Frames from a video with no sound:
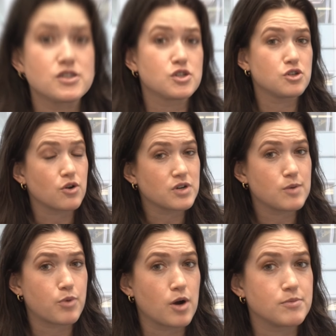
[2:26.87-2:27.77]
so you don't
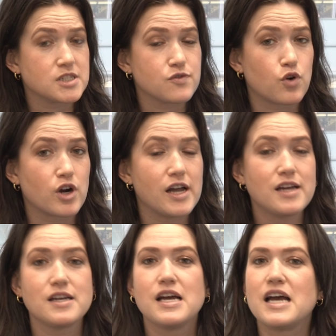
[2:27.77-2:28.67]
need permits for
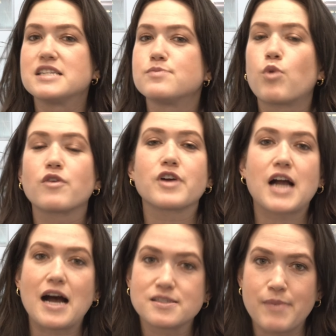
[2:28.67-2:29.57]
it. It's more of a
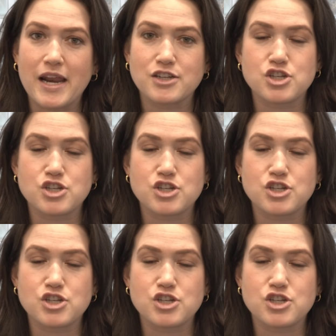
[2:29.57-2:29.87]
cosmetic